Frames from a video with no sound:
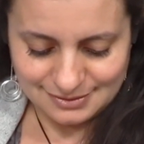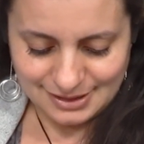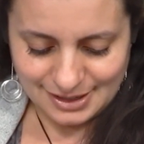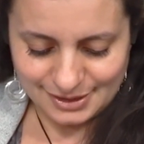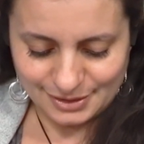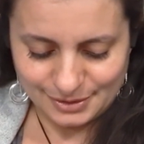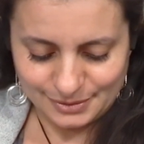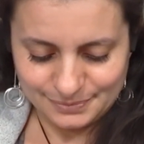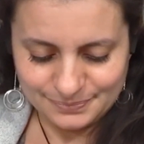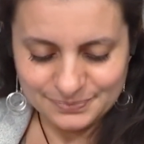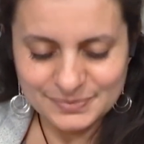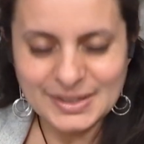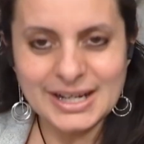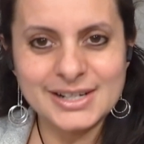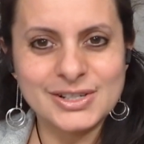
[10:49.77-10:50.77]
I don't know.
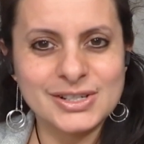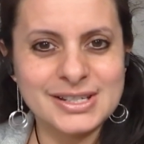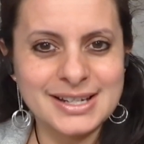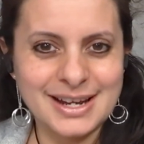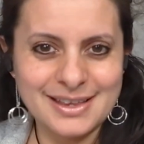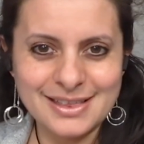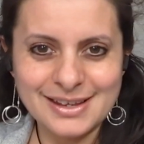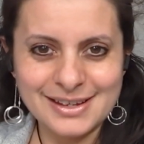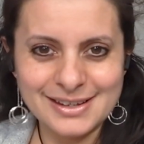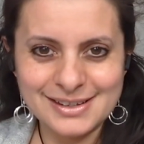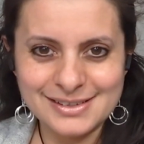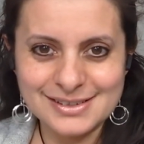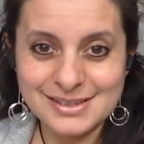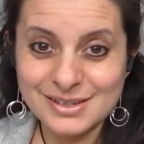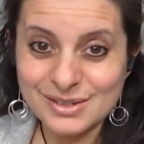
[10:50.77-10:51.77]
I think
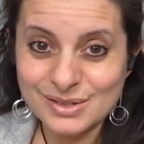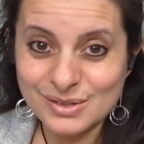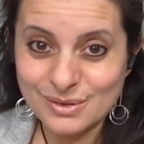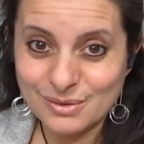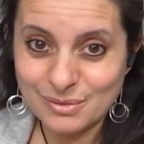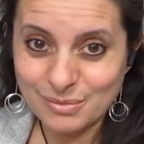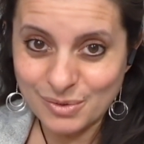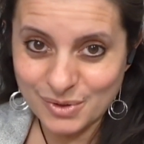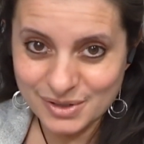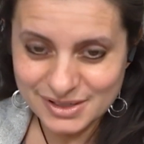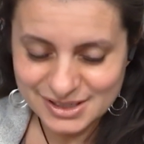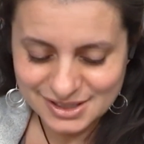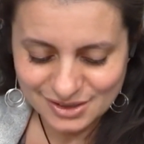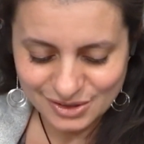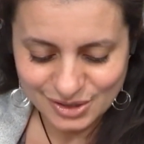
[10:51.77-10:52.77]
it's so
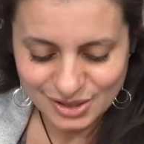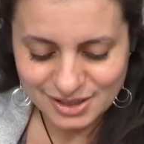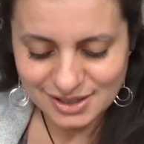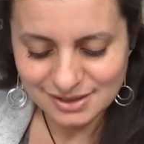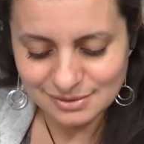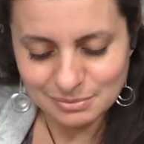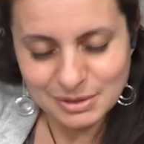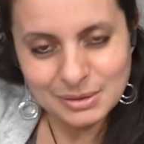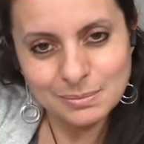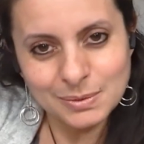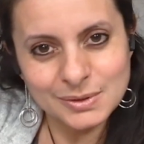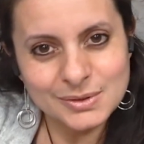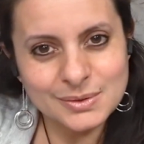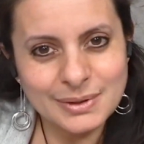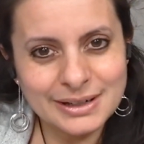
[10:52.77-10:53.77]
important to look
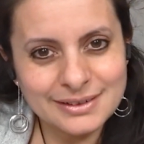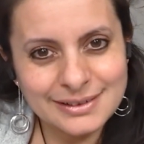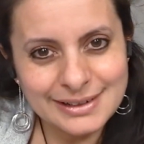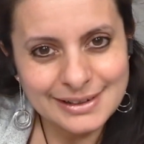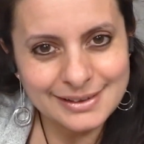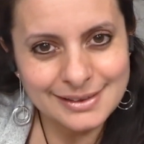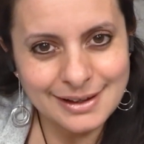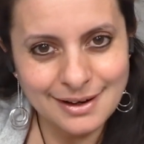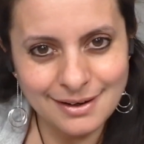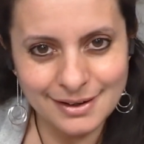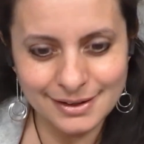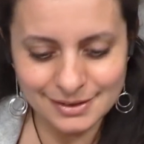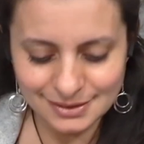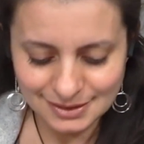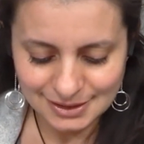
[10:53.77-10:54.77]
people directly in the eye.
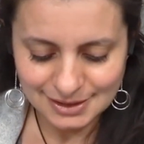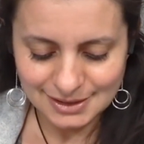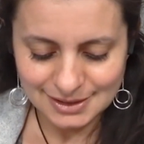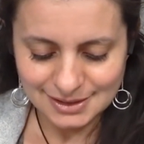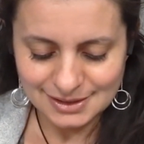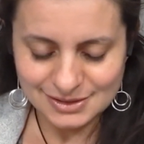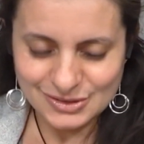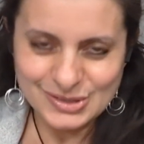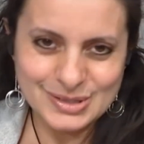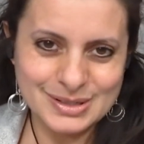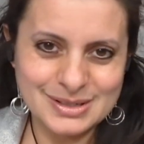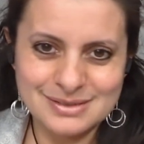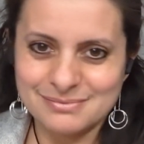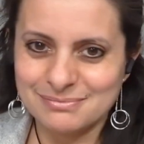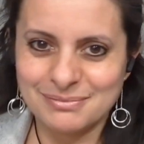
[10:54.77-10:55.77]
It
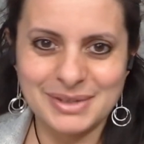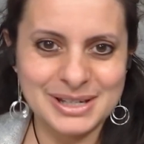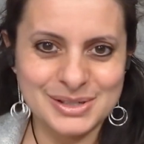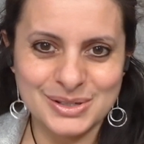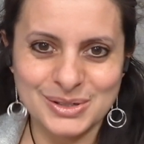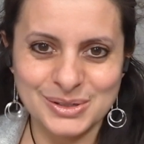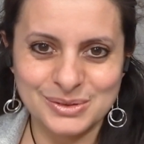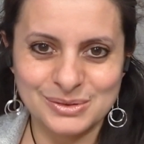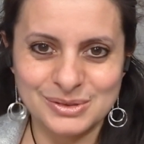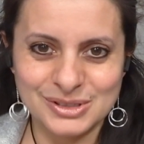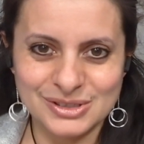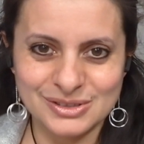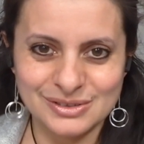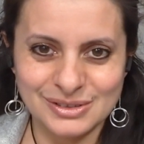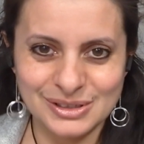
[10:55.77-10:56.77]
just makes a
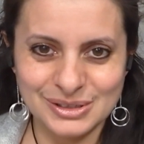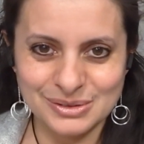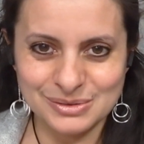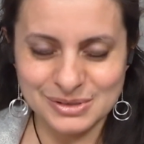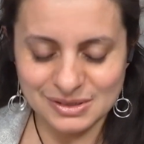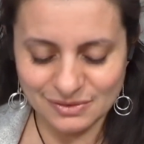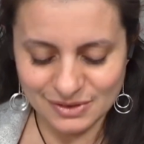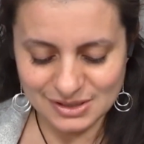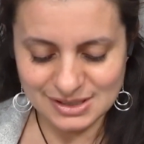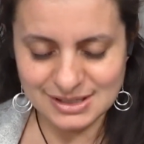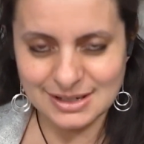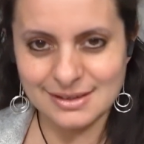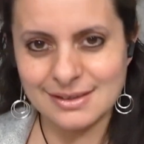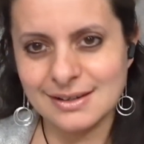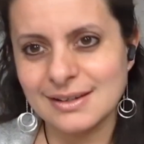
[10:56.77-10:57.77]
huge, you know, difference.
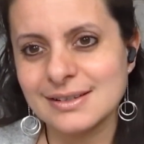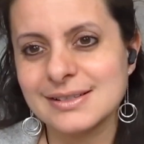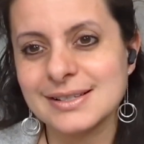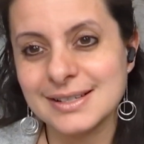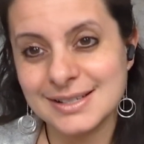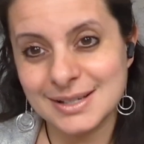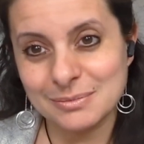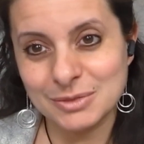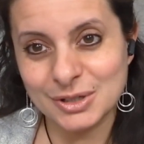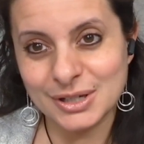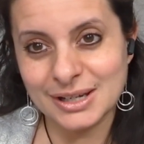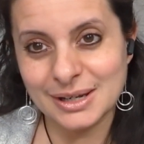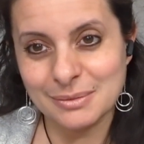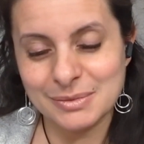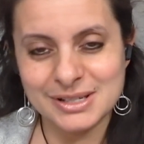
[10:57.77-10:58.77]
I think it's because I'm
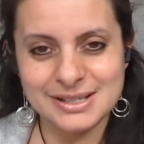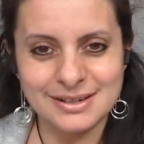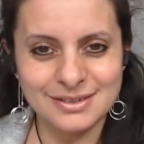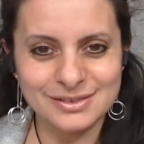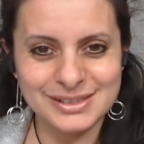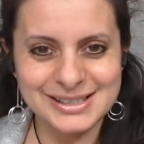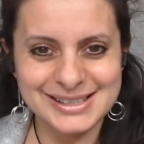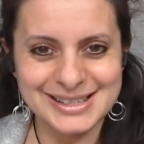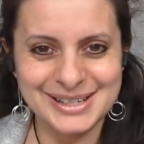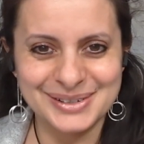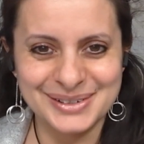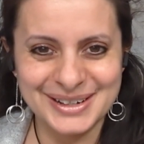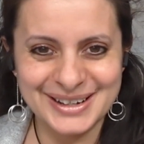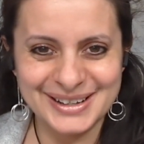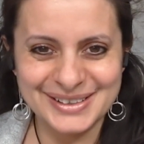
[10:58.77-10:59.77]
looking at myself to see
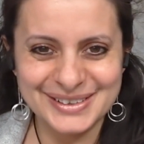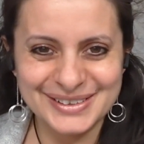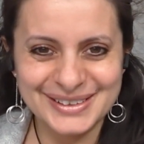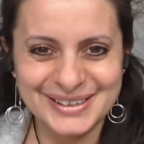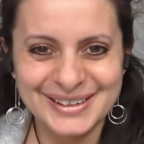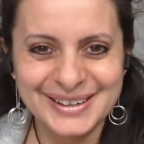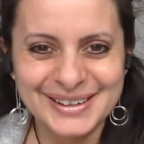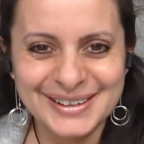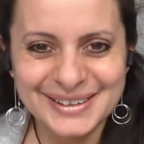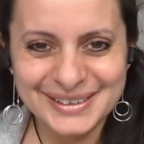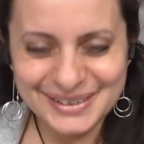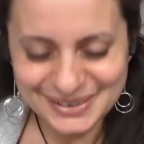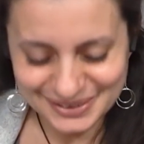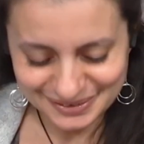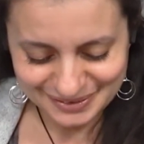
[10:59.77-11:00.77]
what I,
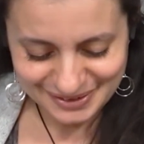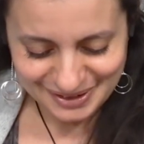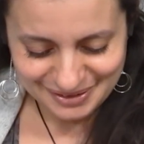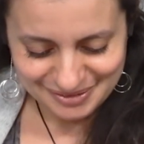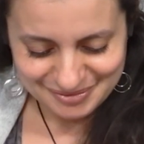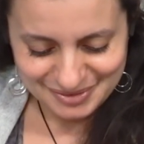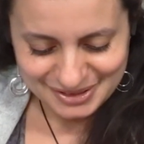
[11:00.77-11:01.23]
you know, how I'm